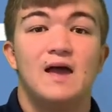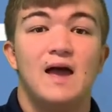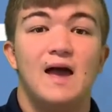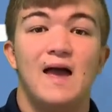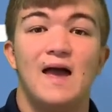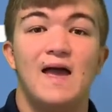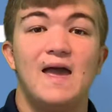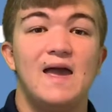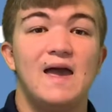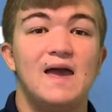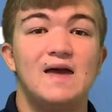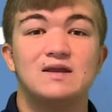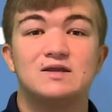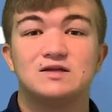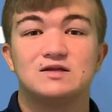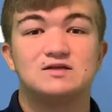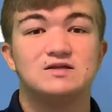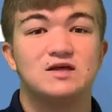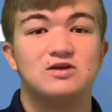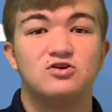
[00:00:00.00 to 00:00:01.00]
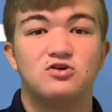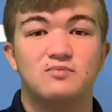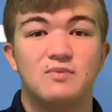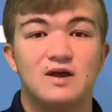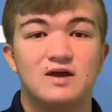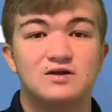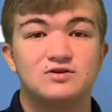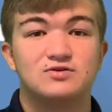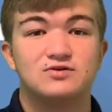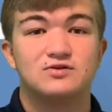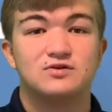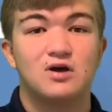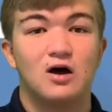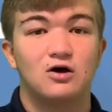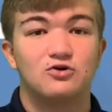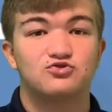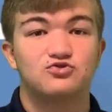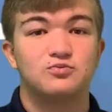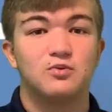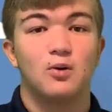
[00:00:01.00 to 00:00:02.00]
and continue to make it to the
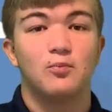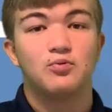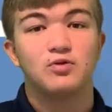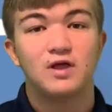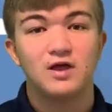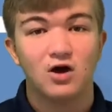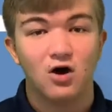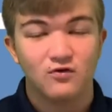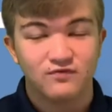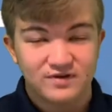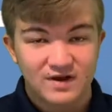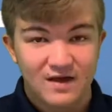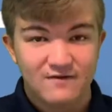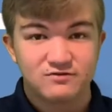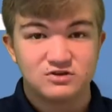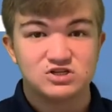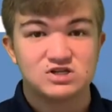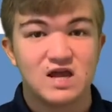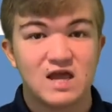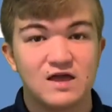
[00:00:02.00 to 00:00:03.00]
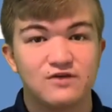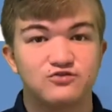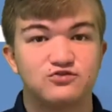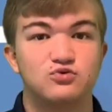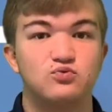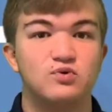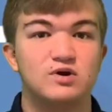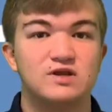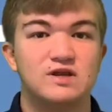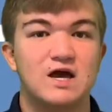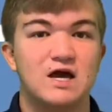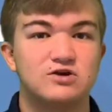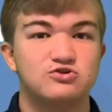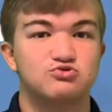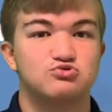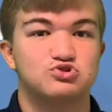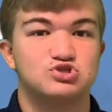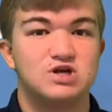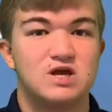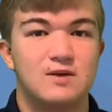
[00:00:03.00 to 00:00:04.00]
college football playoff and have a chance to win
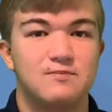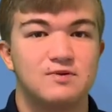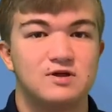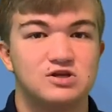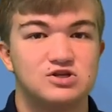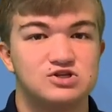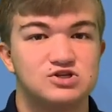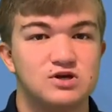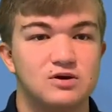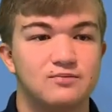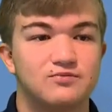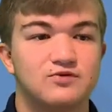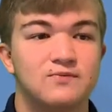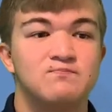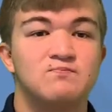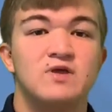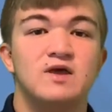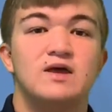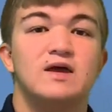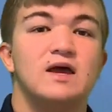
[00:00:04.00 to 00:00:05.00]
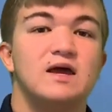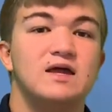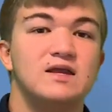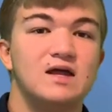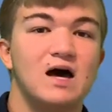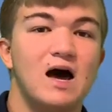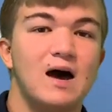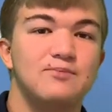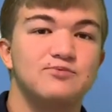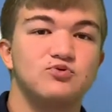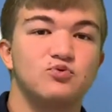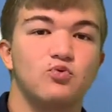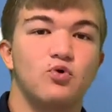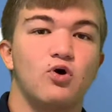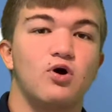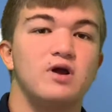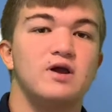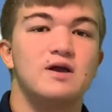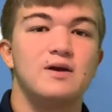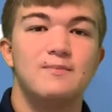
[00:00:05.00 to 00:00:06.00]
national championships and not have to
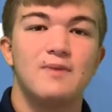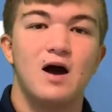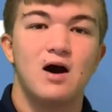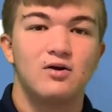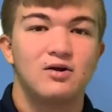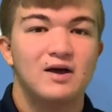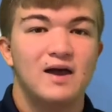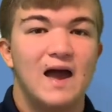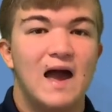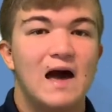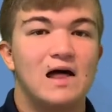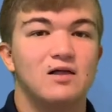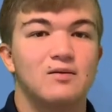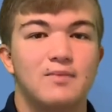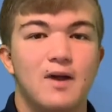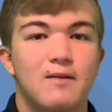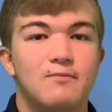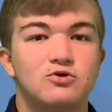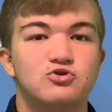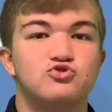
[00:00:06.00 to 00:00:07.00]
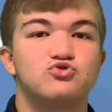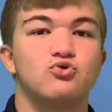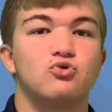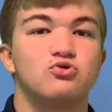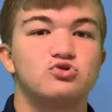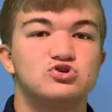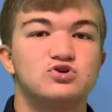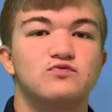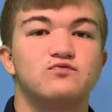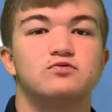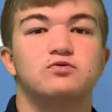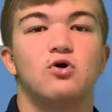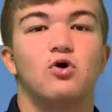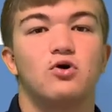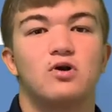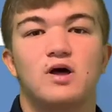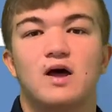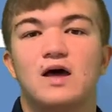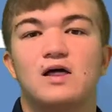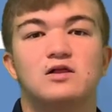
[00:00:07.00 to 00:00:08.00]
worry about Alabama, Georgia,
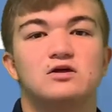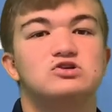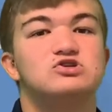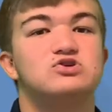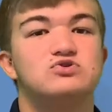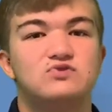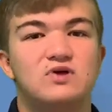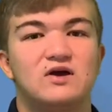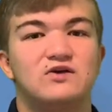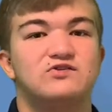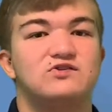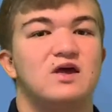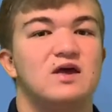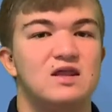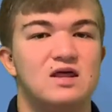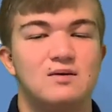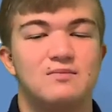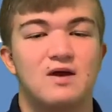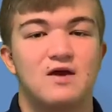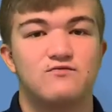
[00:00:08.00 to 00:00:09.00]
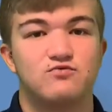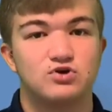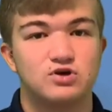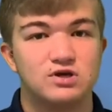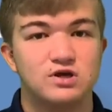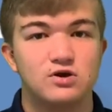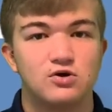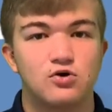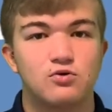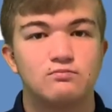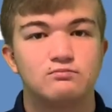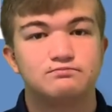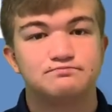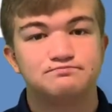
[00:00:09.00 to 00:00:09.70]
Florida, LSU, Texas A&M every year.